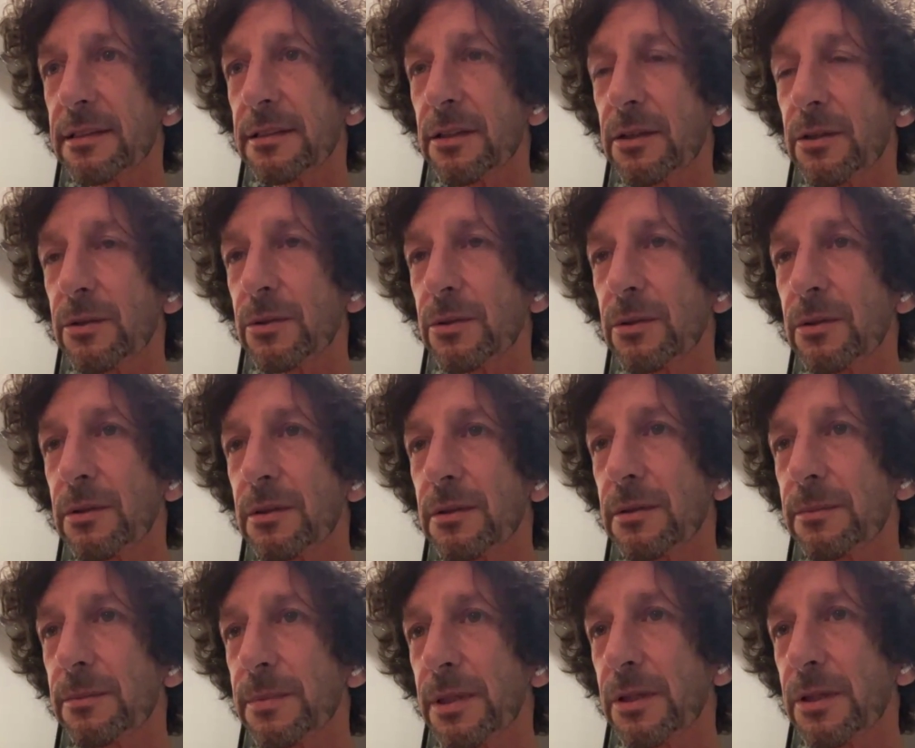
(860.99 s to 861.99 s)

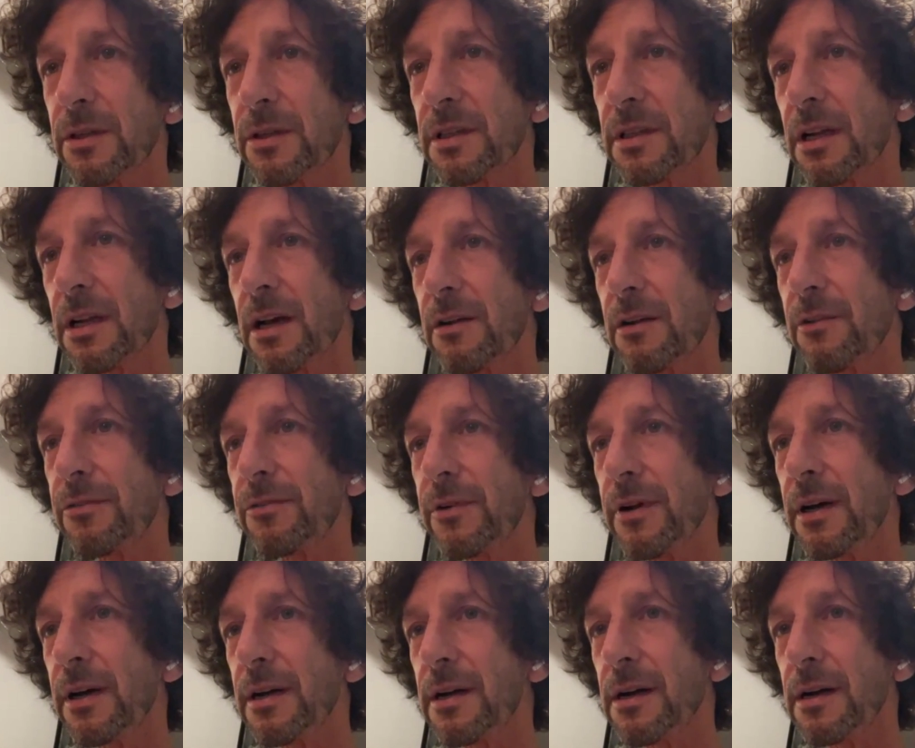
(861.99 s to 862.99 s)
because a lot of
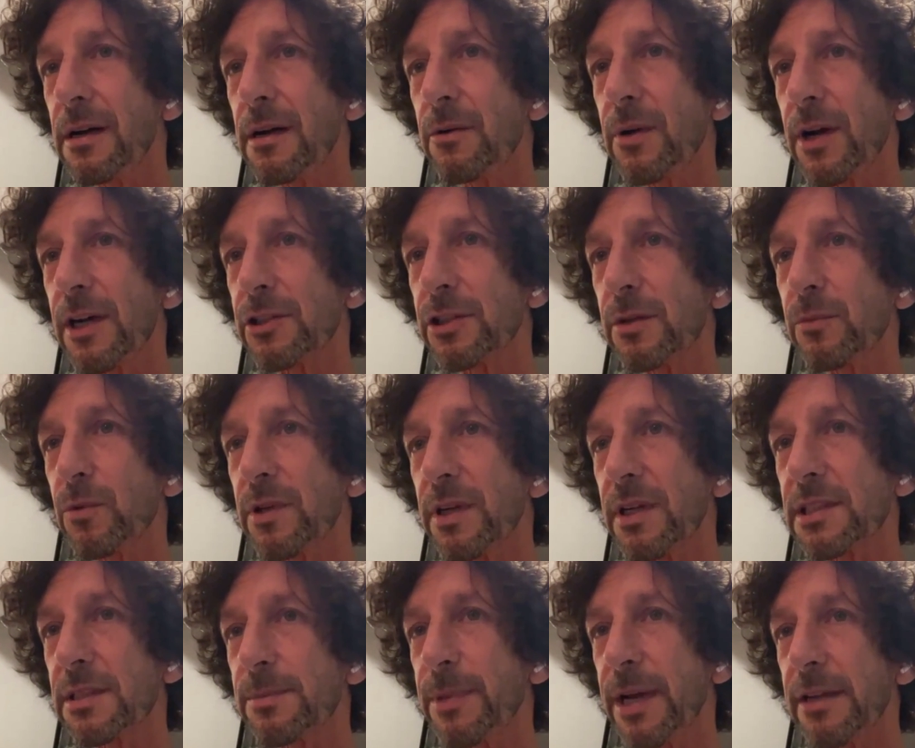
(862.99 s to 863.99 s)
Russian would
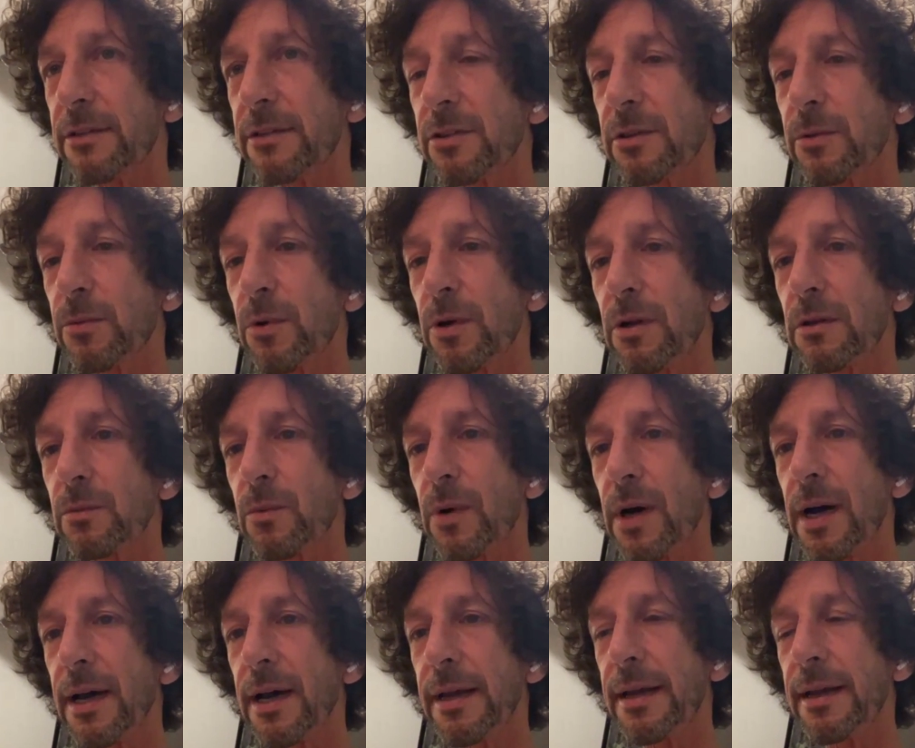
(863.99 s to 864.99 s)
explain to the world
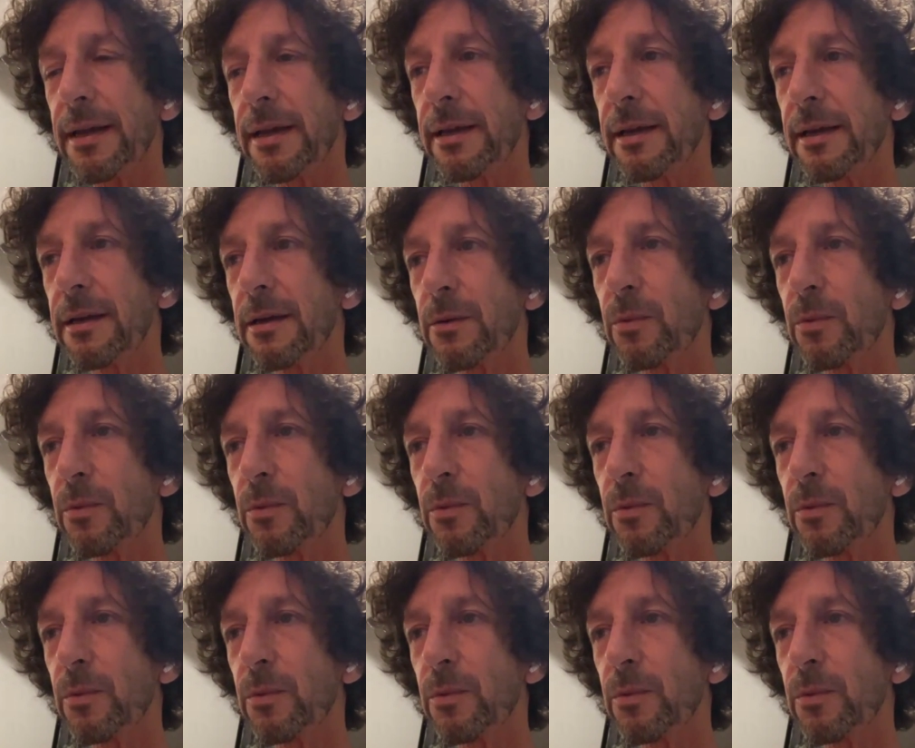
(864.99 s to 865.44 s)
why